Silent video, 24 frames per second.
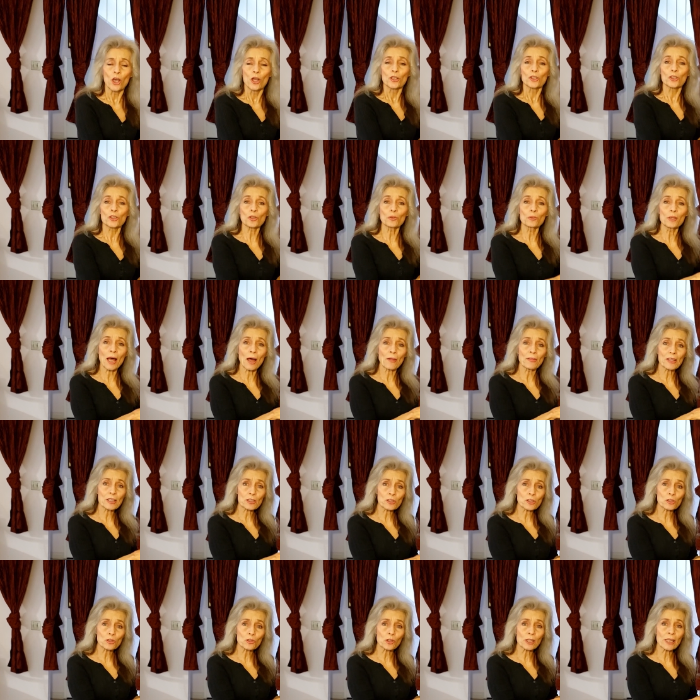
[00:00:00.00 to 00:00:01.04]
So now
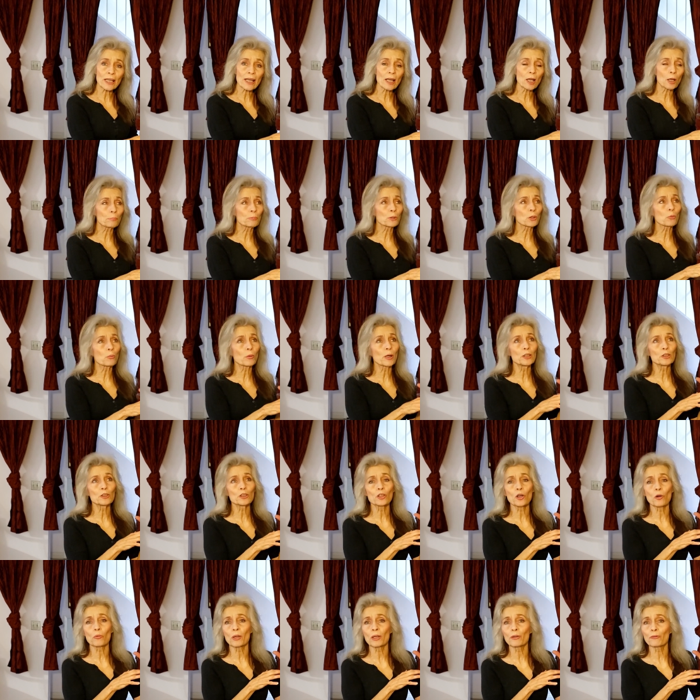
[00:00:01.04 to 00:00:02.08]
this is going to help you when you're
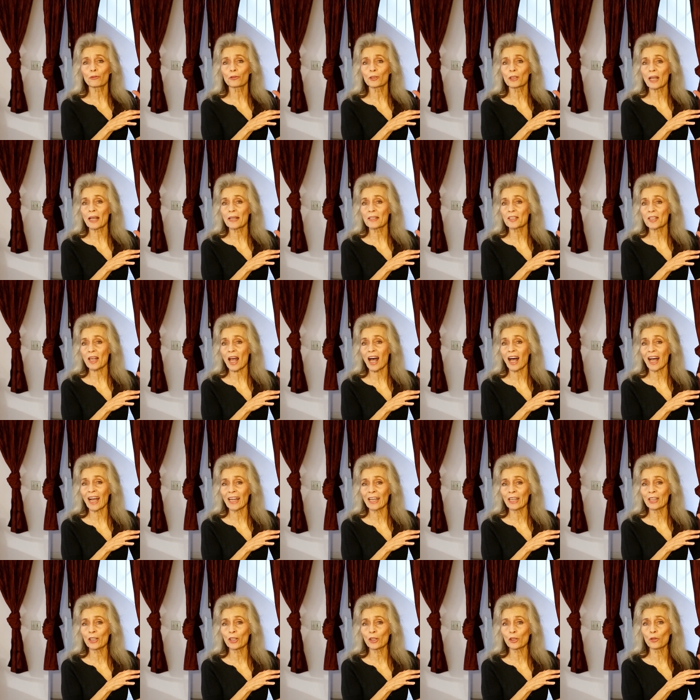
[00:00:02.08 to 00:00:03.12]
going for nice
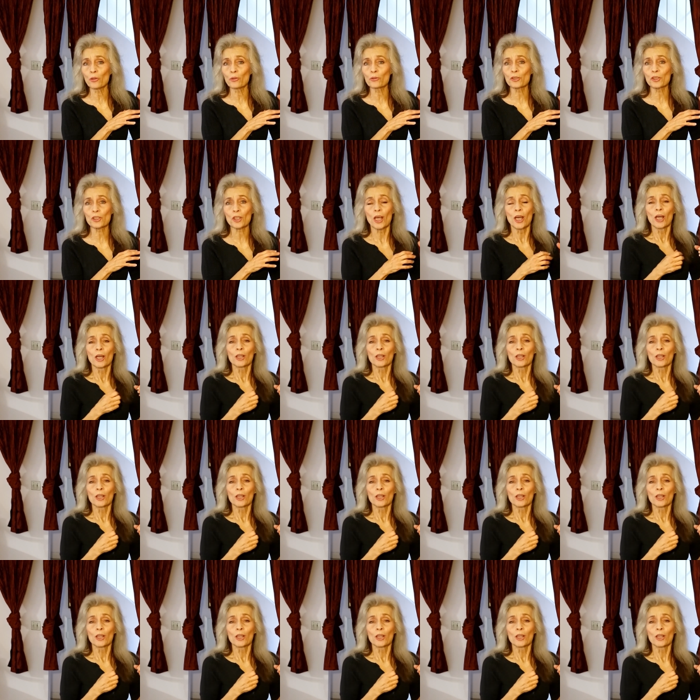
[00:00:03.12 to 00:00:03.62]
high notes.